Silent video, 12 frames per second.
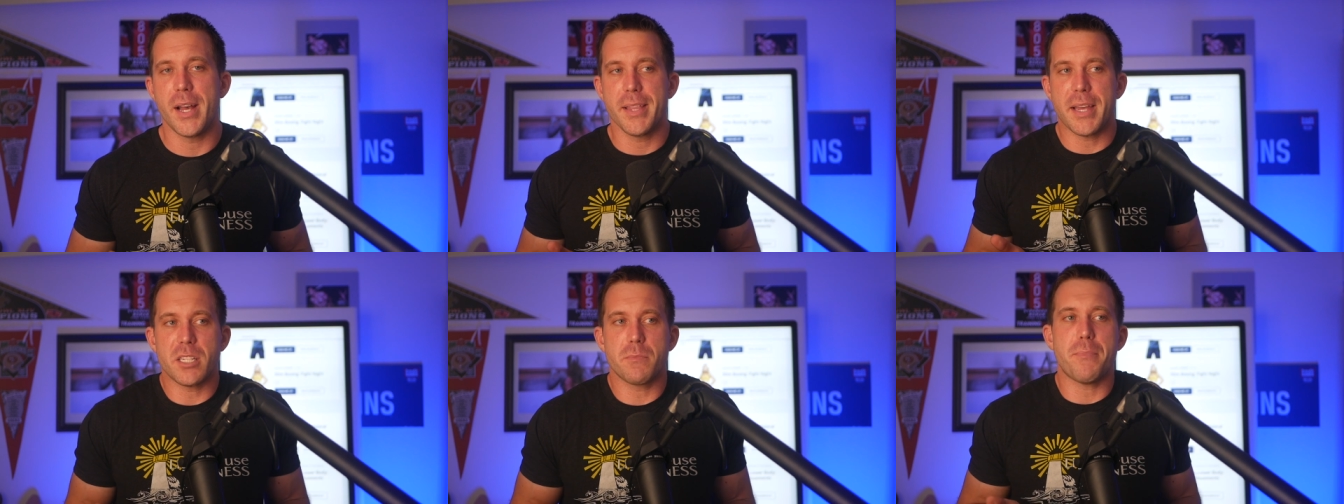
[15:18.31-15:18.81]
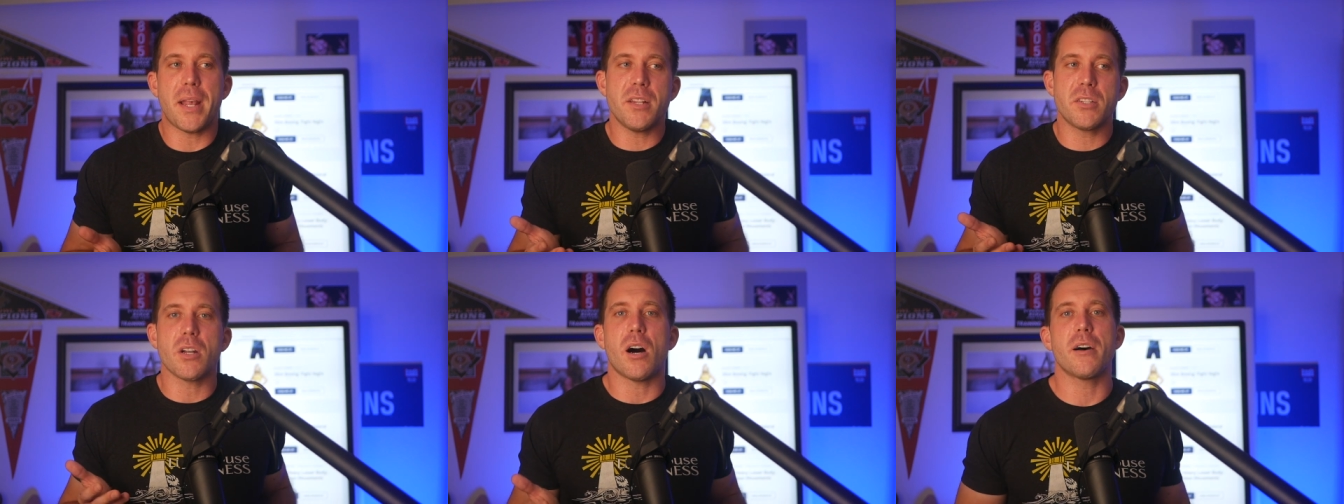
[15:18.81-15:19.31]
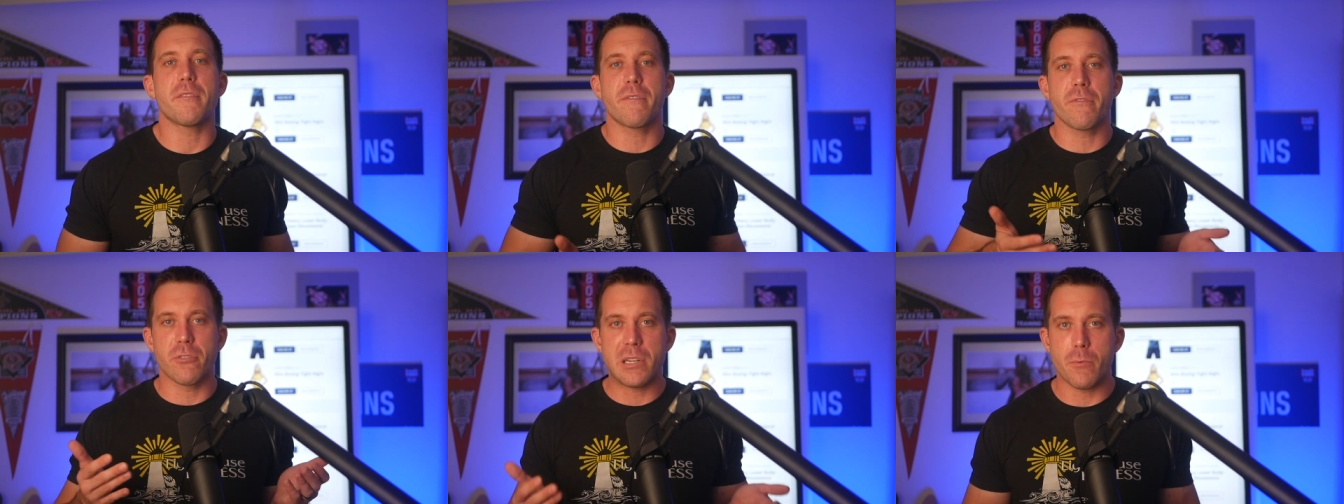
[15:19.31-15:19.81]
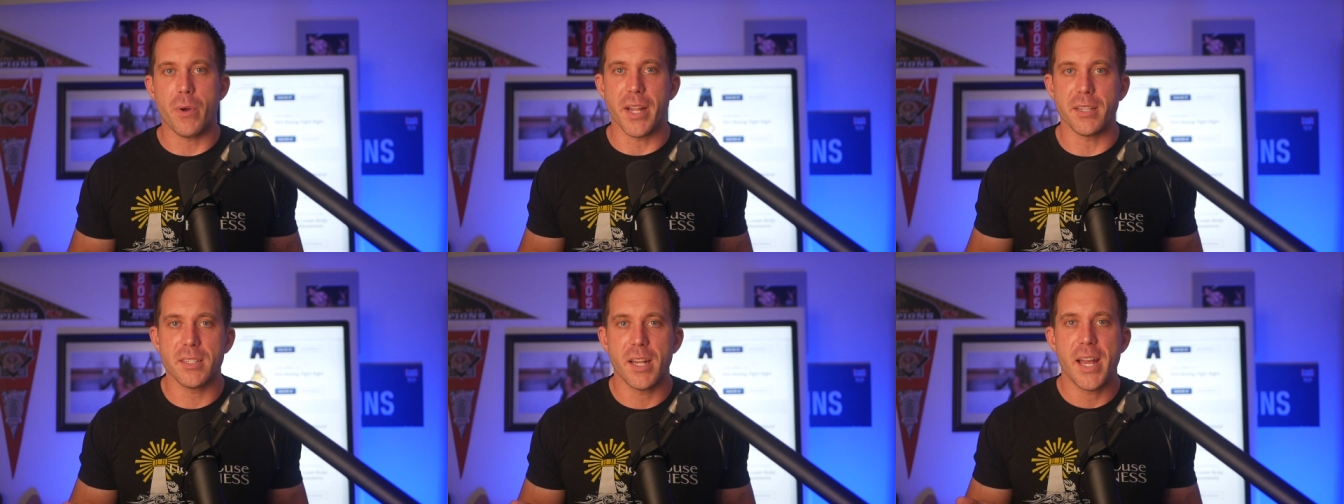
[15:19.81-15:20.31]
that is based on free
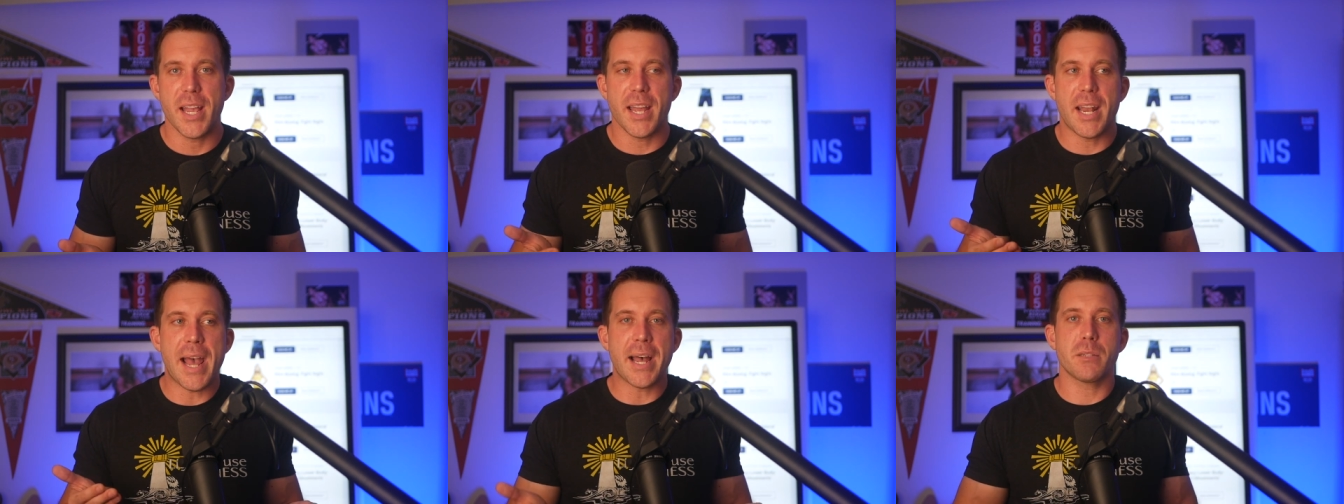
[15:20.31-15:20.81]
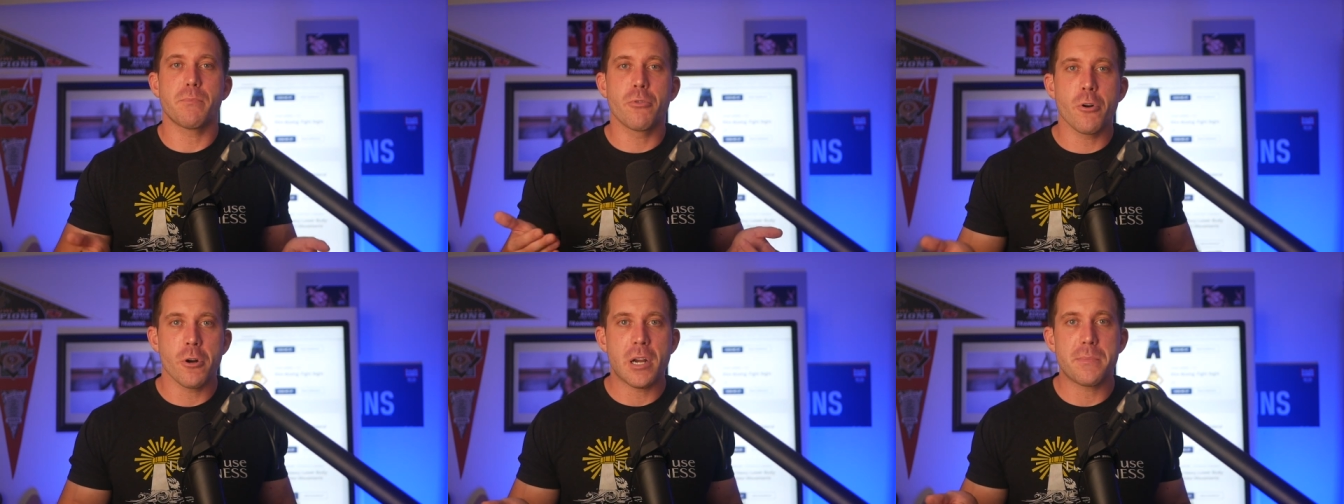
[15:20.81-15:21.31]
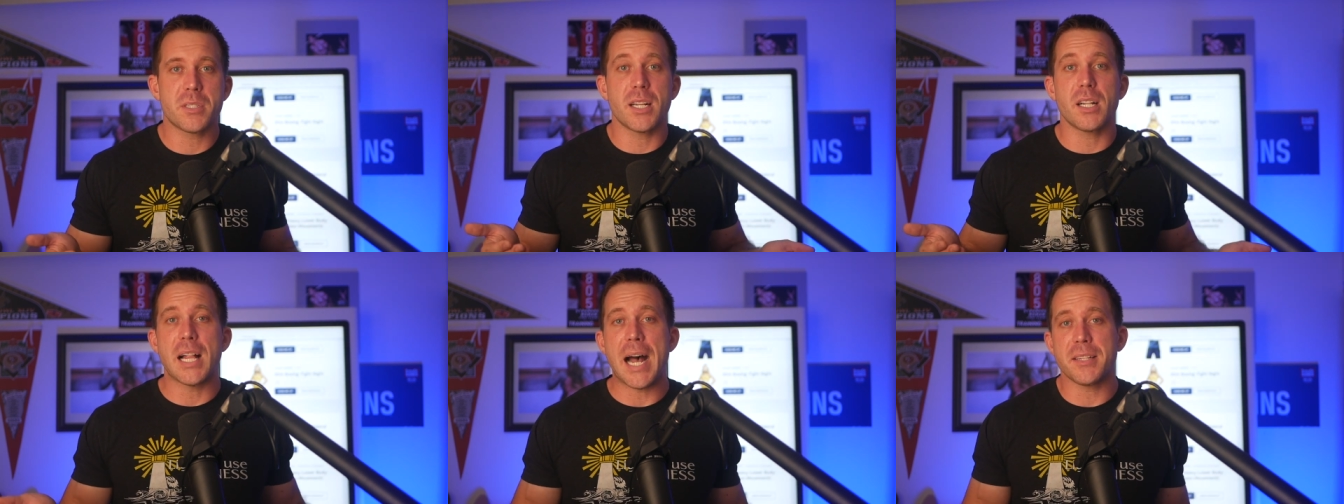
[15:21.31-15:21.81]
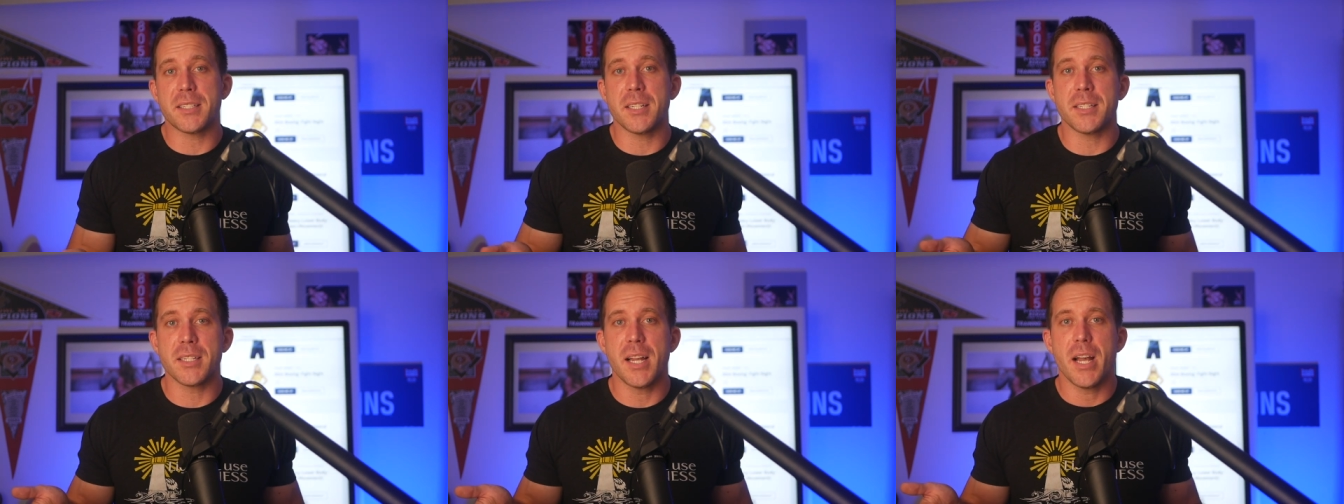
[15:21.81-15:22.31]
weights and has programs and
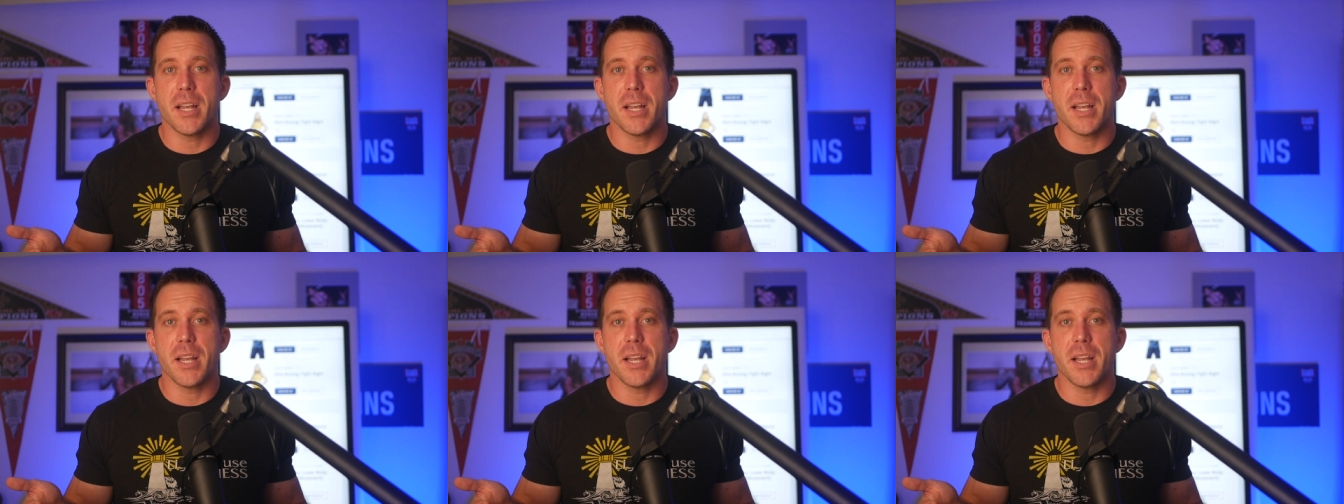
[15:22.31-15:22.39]
classes